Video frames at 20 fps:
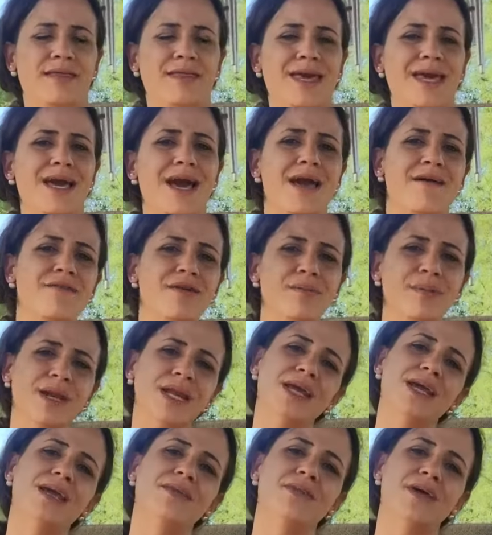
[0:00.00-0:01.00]
Like,
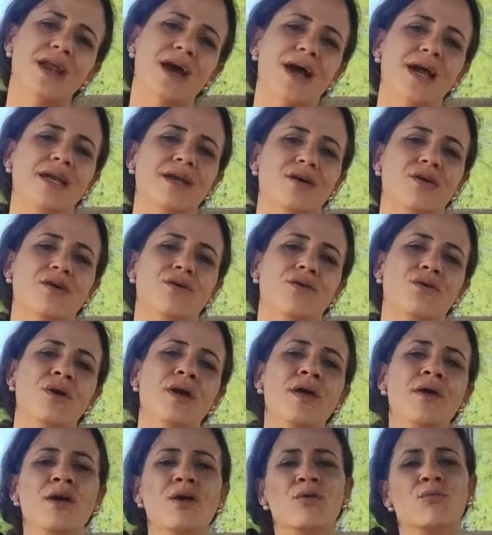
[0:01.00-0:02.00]
everybody that I know
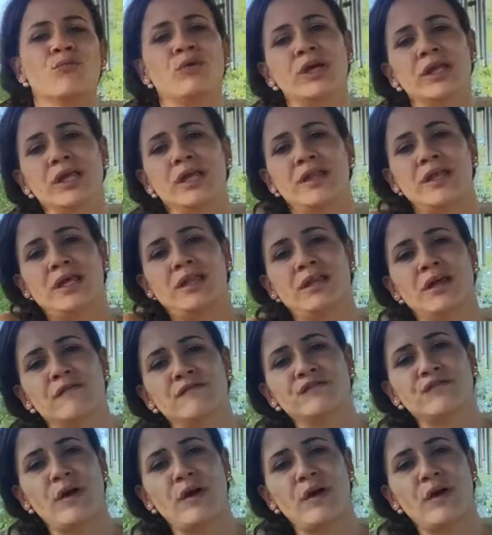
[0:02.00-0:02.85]
really that loves